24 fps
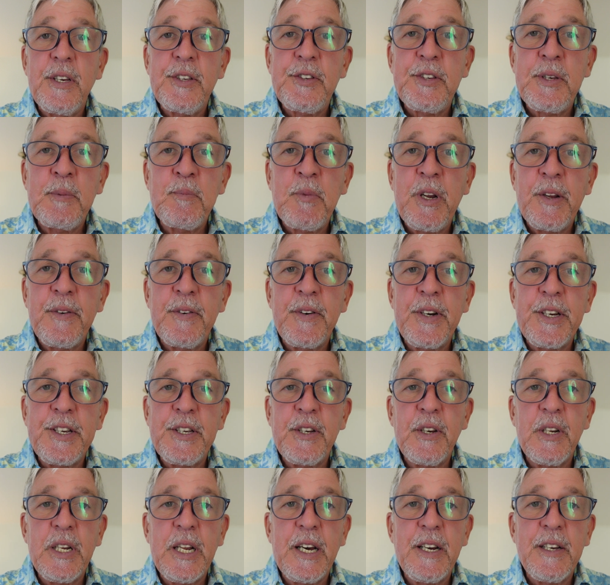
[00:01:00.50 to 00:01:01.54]
simplify
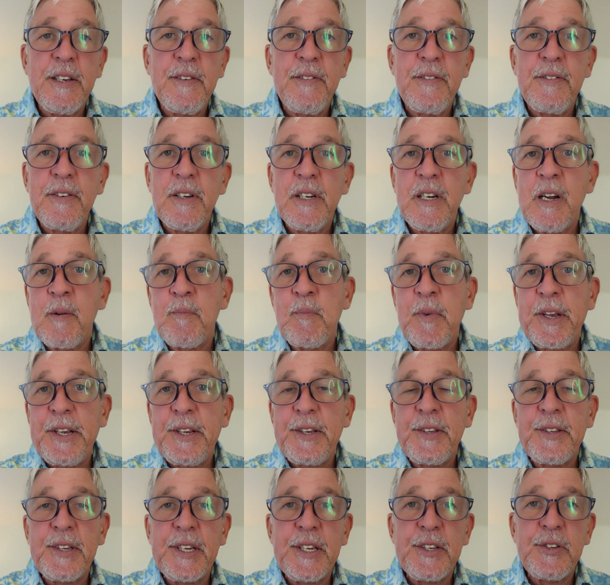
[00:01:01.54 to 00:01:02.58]
your life and make
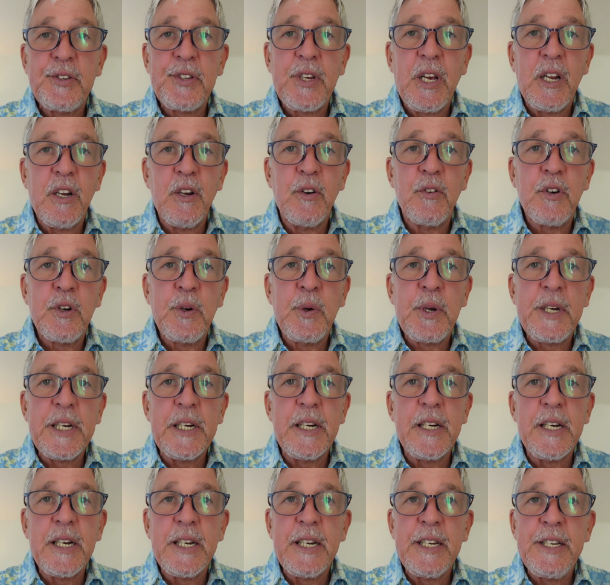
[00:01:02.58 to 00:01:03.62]
things a lot
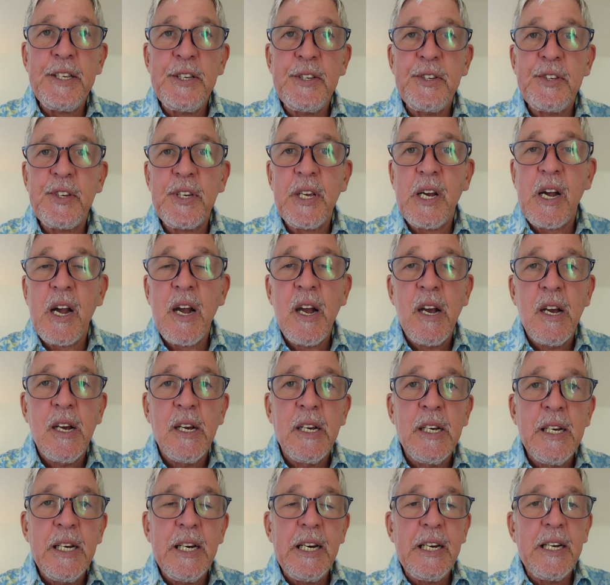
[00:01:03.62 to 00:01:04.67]
quicker, easier,
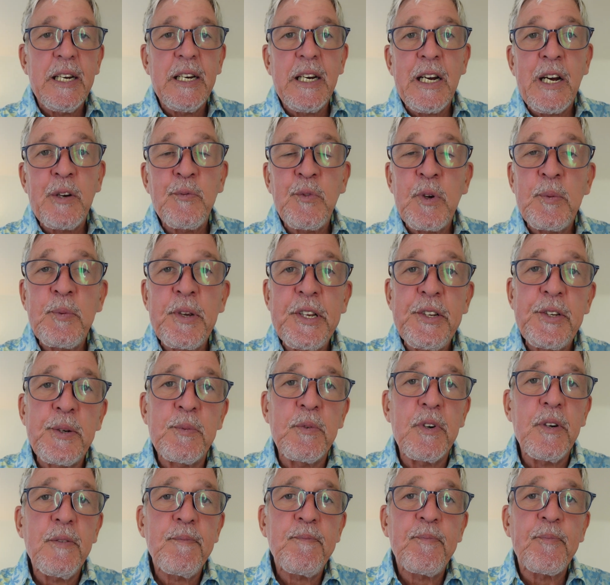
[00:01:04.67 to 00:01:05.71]
and
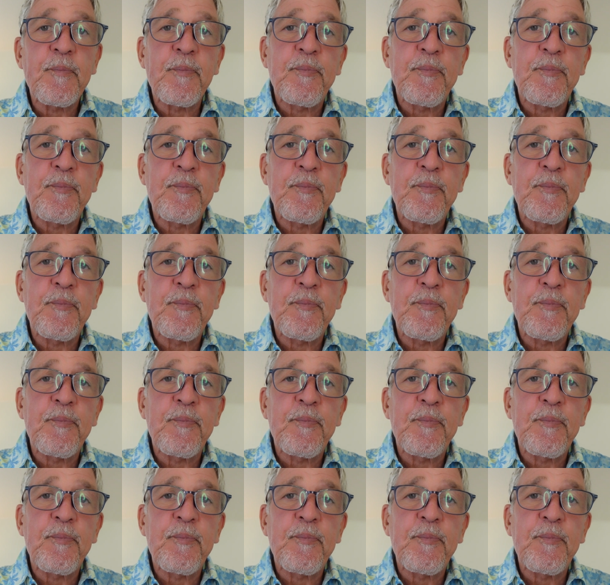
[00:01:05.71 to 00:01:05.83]
repeatable.